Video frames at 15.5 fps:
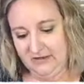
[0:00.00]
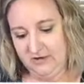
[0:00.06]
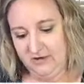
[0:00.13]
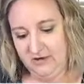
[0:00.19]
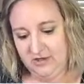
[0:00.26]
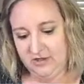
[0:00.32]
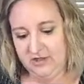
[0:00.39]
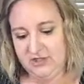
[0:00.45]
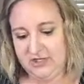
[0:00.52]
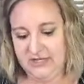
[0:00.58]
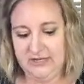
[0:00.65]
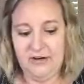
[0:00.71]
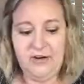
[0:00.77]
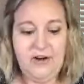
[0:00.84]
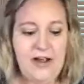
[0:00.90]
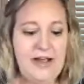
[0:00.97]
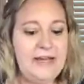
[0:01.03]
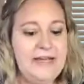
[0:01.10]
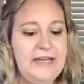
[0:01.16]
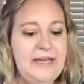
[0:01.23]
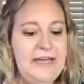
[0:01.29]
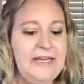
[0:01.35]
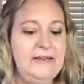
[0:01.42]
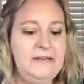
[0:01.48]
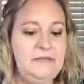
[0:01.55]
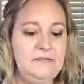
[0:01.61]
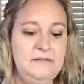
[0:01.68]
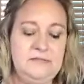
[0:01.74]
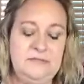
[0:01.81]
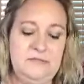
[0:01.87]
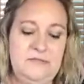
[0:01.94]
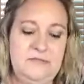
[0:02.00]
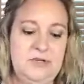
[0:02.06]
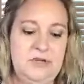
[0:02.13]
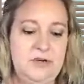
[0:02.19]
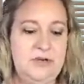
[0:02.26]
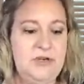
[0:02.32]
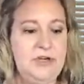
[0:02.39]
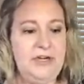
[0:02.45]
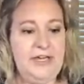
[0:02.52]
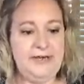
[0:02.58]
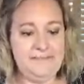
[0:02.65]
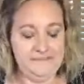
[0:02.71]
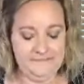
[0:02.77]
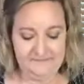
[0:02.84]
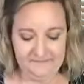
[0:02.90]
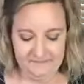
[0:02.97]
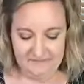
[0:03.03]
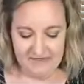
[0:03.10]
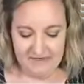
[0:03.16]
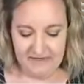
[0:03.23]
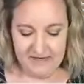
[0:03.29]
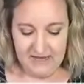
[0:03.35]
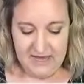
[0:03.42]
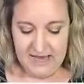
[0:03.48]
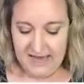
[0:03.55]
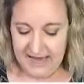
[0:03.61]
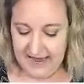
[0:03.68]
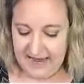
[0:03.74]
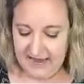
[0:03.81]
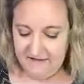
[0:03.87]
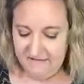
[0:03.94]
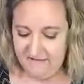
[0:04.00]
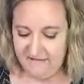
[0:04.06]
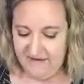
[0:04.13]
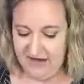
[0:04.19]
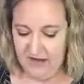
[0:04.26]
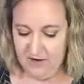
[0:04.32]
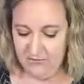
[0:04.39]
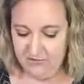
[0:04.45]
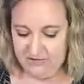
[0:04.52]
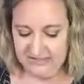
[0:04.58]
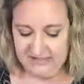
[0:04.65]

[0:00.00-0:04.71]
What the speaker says: Crunching and cracking, you're good. I have found